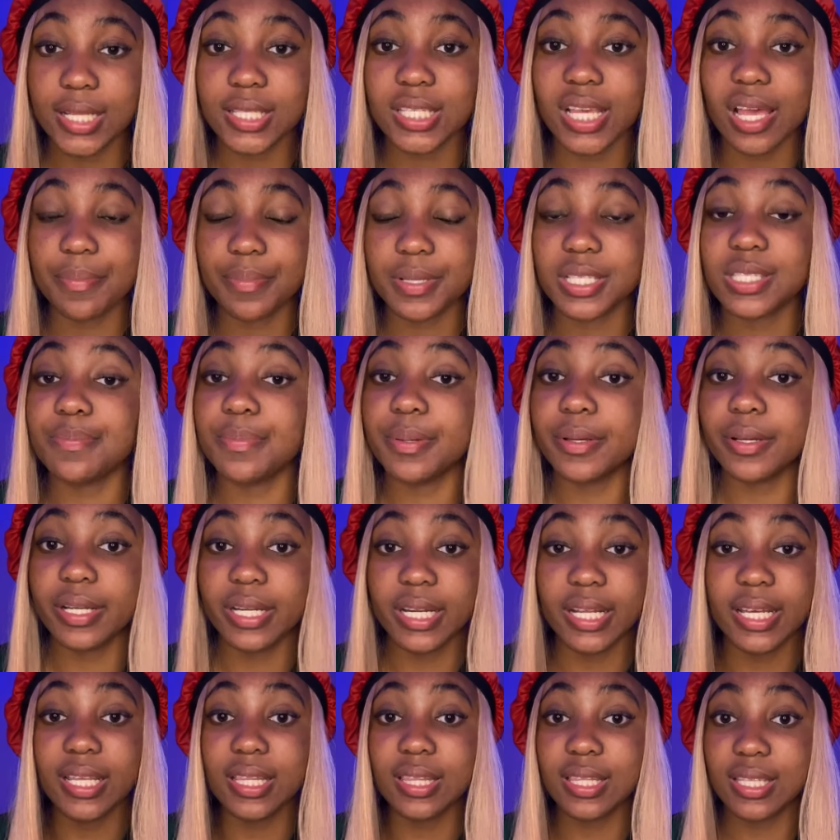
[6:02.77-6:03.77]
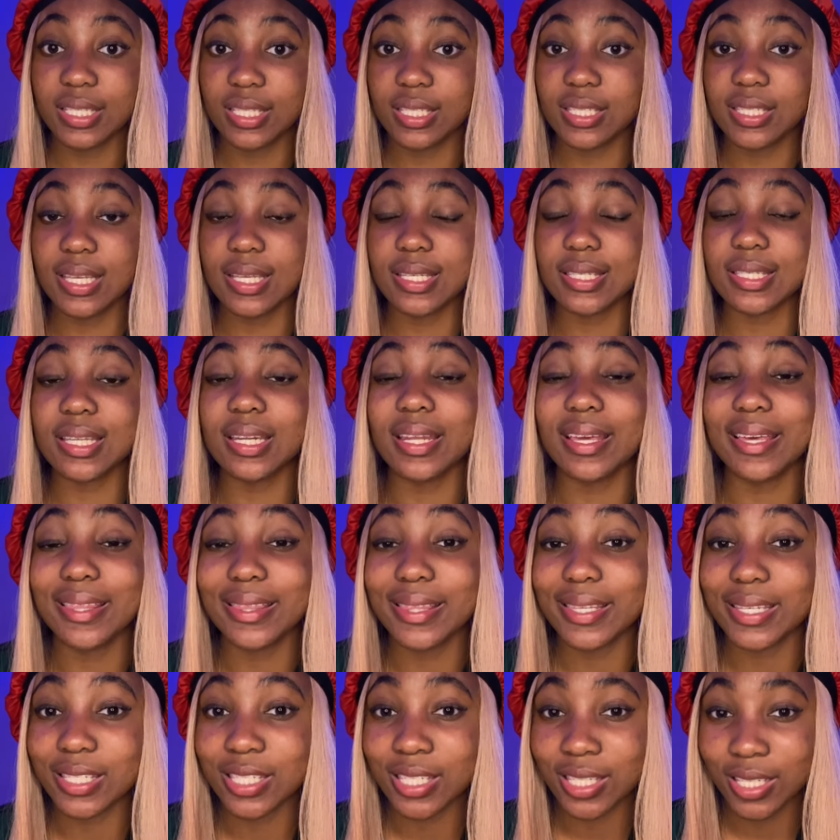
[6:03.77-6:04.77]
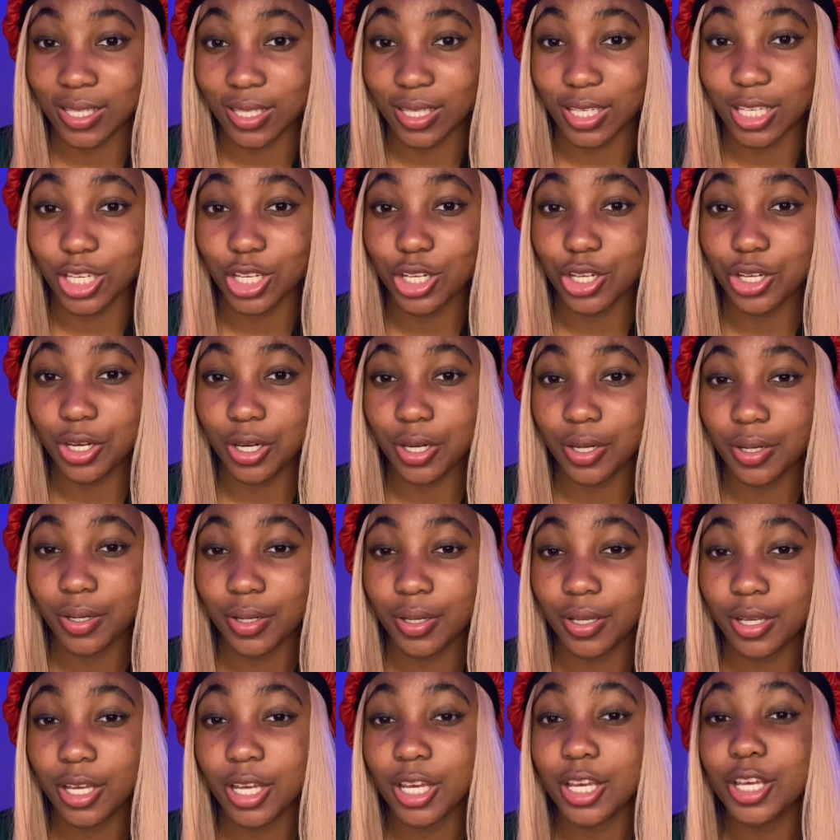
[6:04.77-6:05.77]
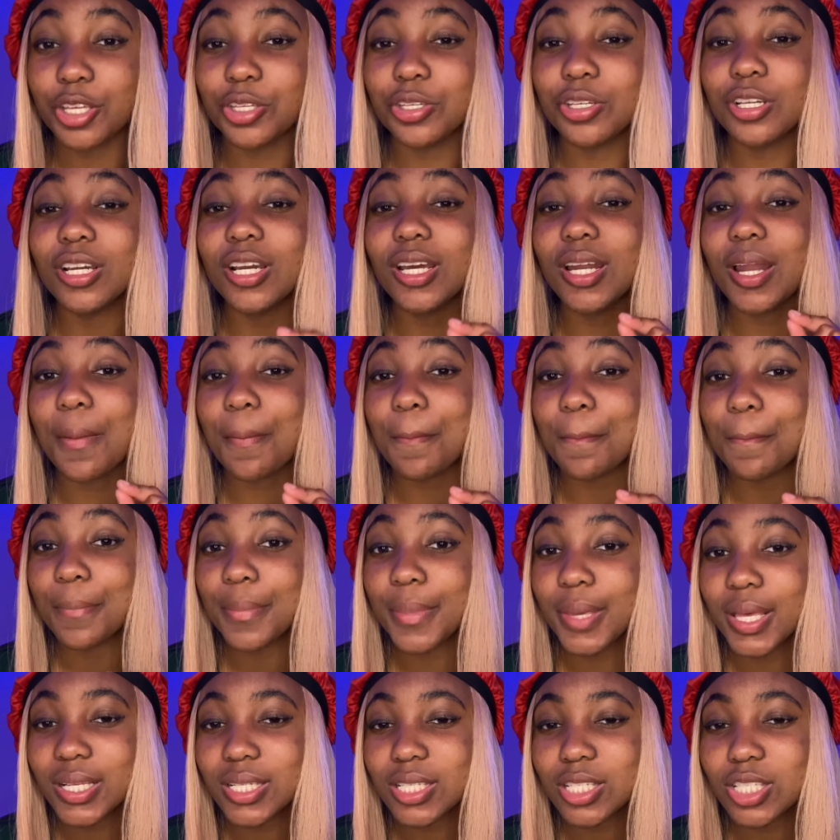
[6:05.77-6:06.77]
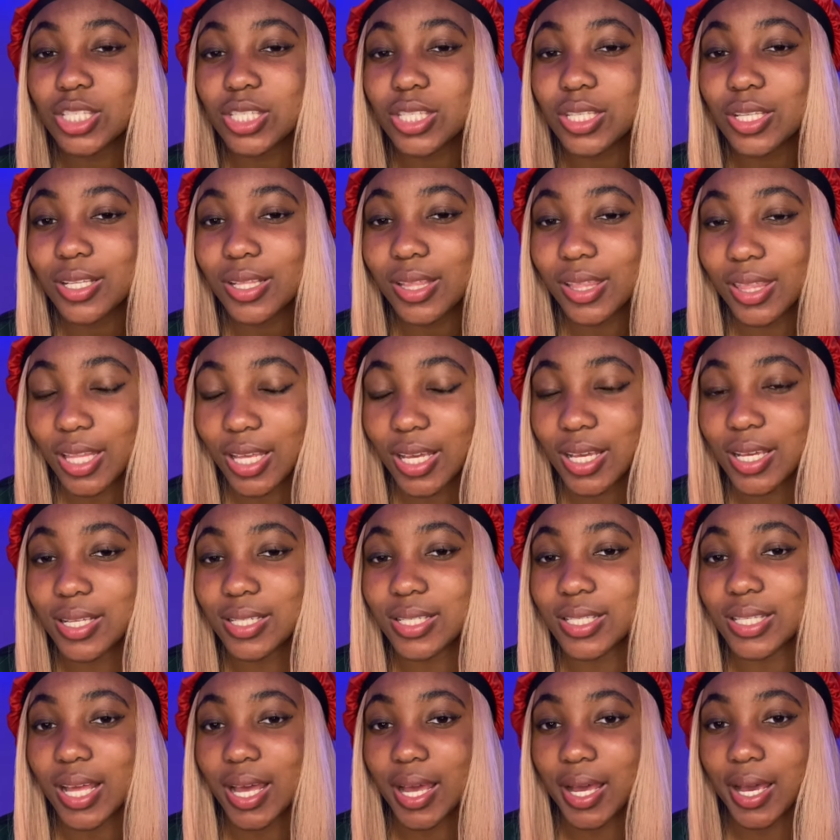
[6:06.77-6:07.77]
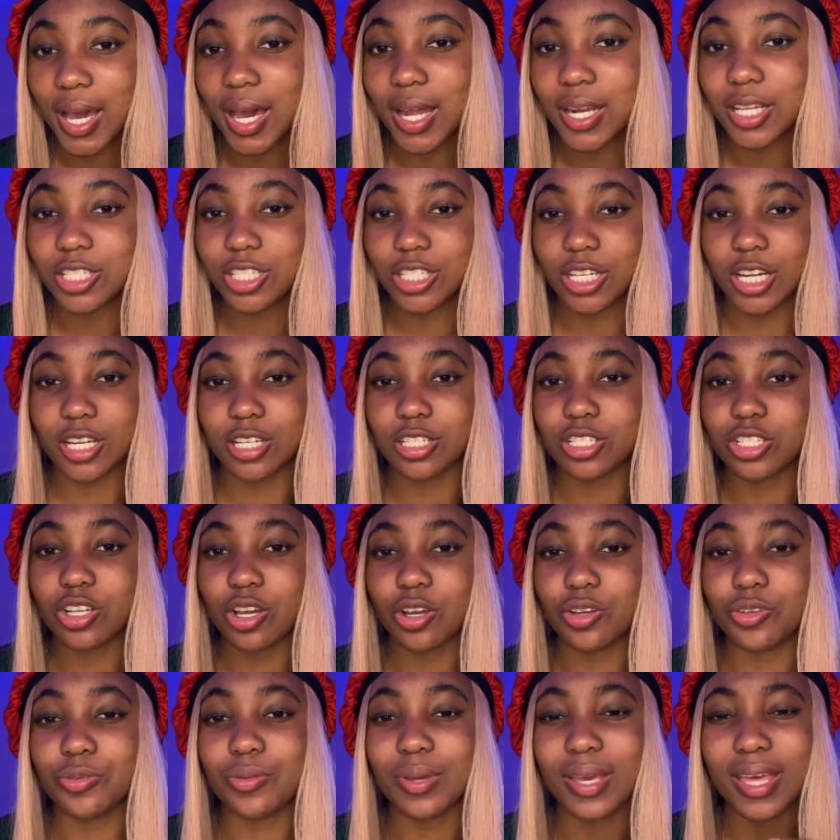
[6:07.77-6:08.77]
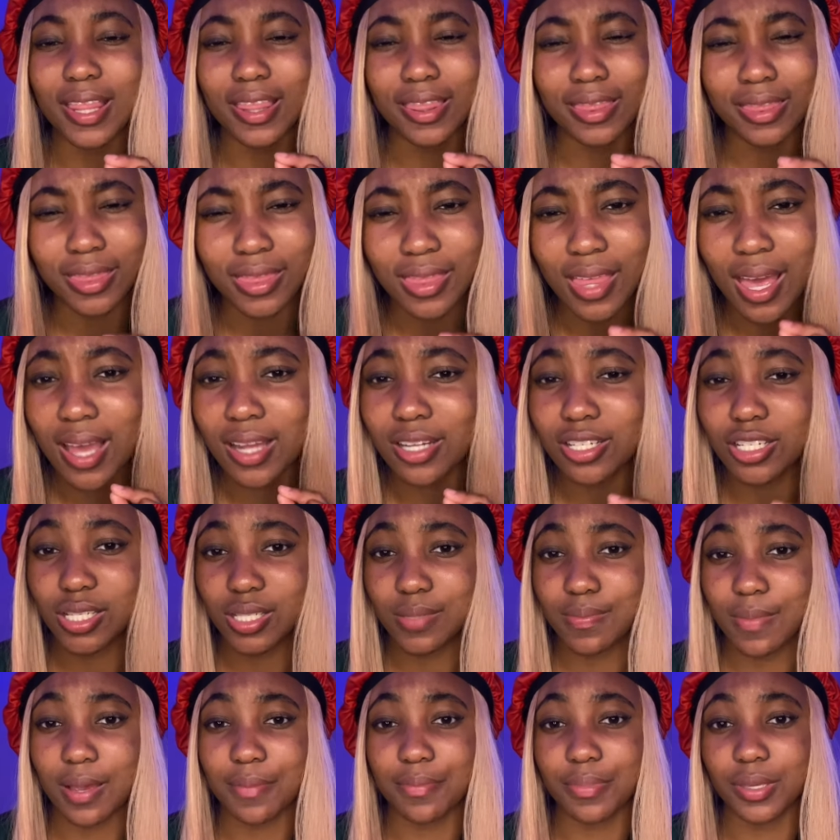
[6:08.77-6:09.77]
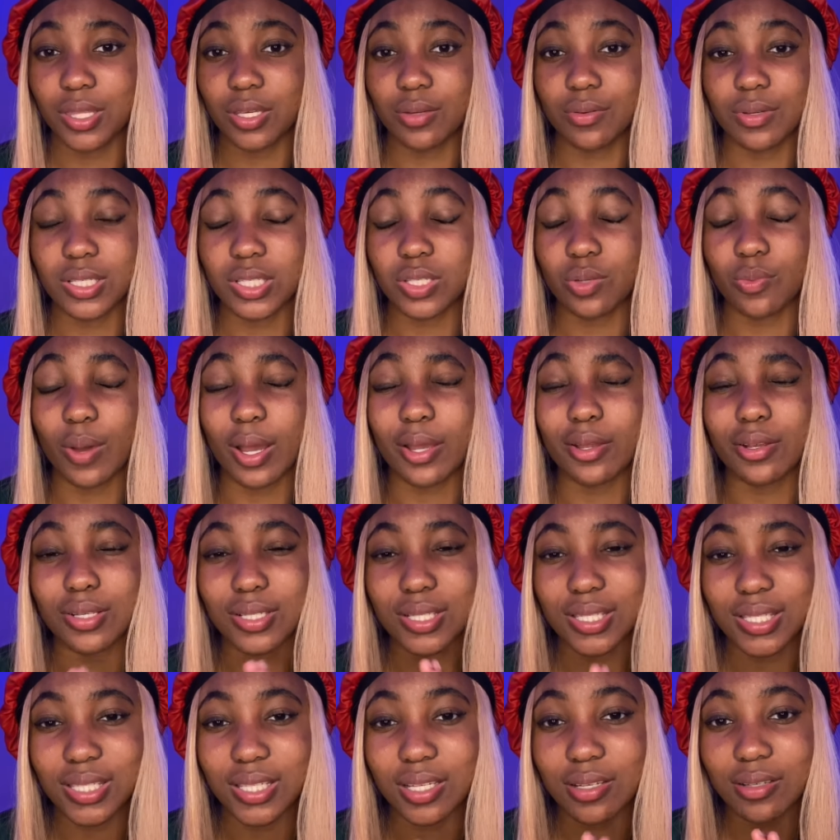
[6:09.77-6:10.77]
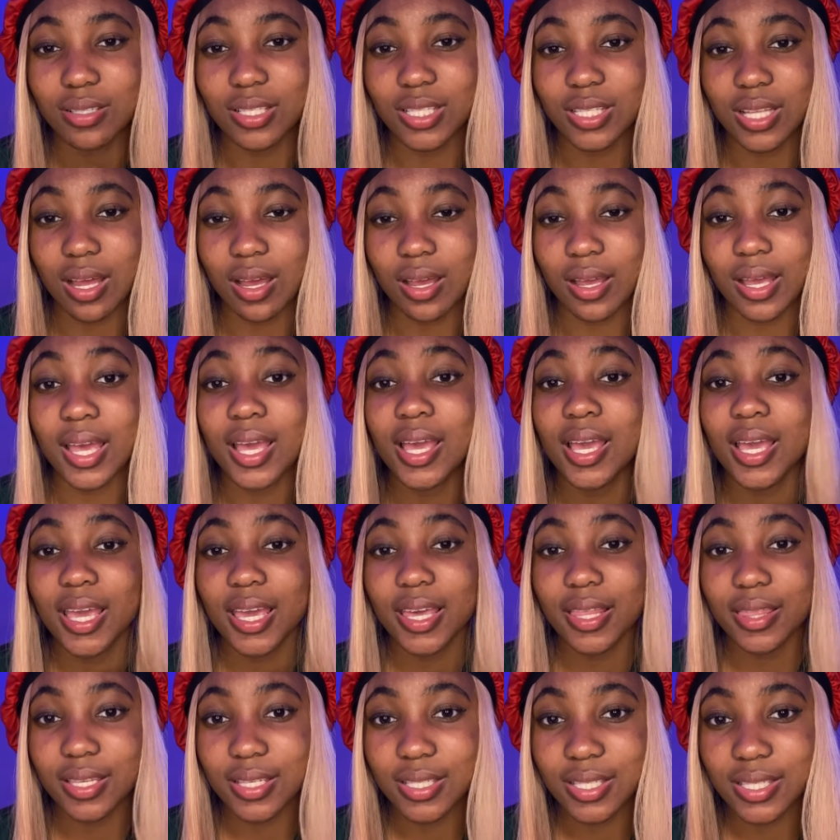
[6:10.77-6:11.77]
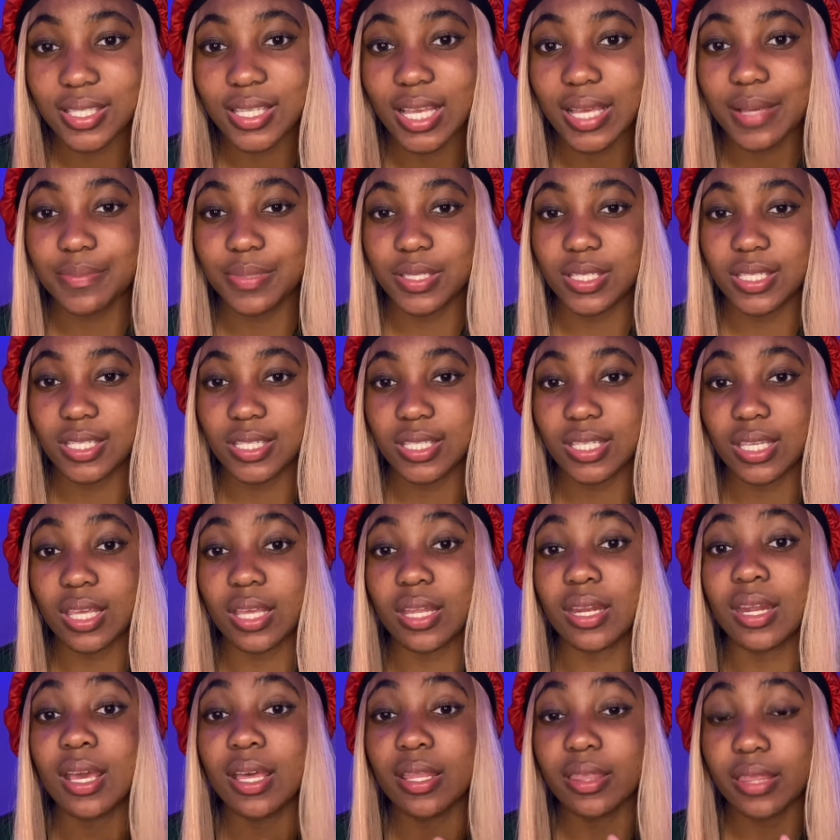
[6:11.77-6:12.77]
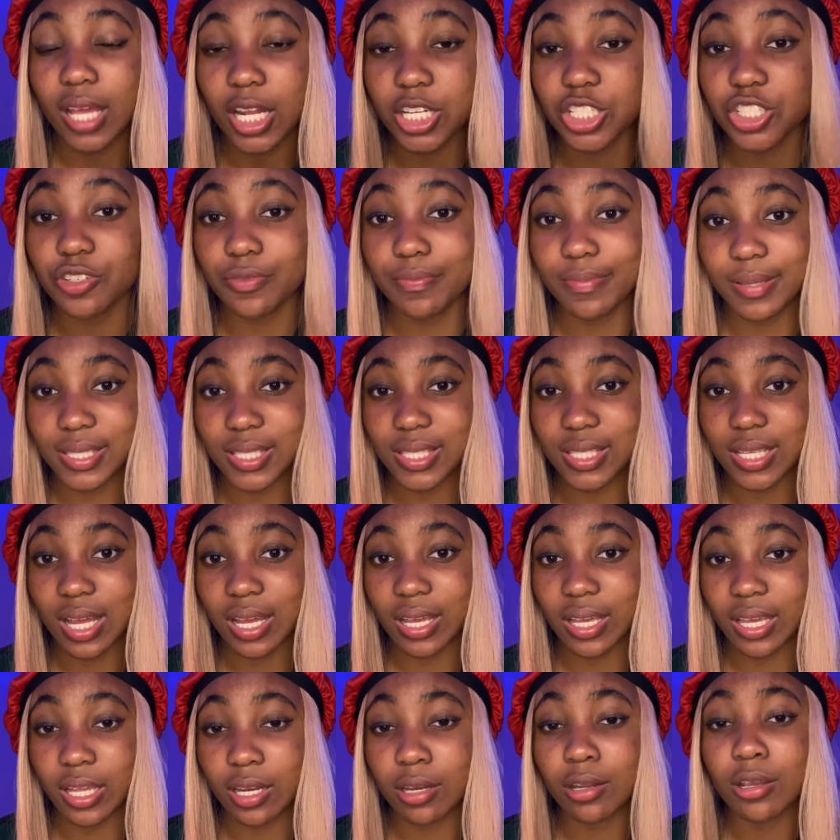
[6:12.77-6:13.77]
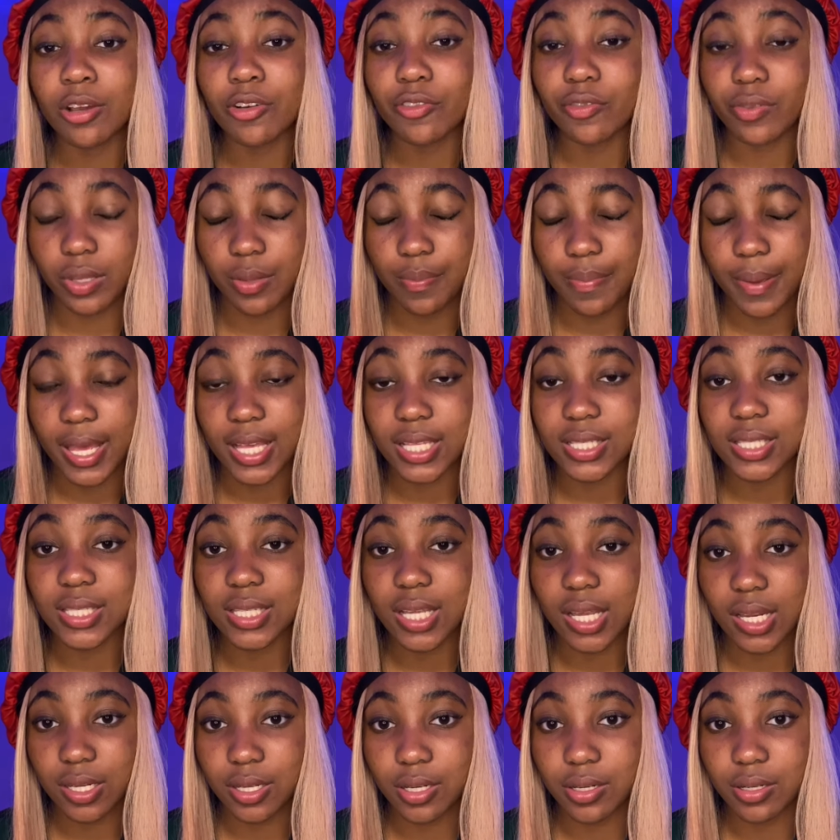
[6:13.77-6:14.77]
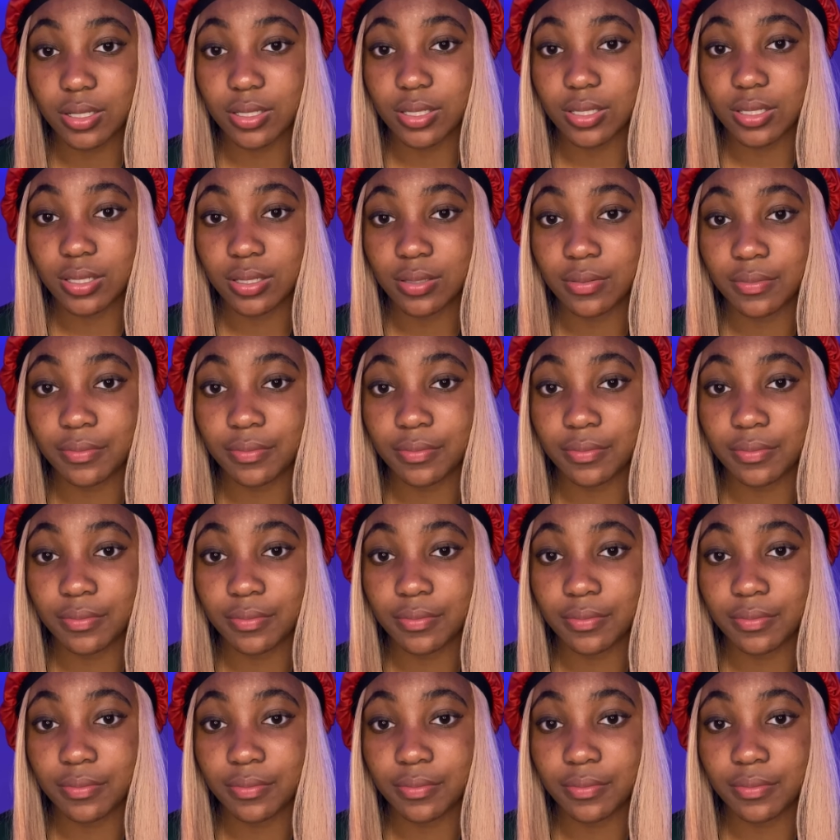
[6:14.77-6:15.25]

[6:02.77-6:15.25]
type of spirit in this season, in this year, you're gonna miss the things that God is trying to show you, and that just might be the reason why you're still stuck in the same season that you've been stuck in for the past 10 years.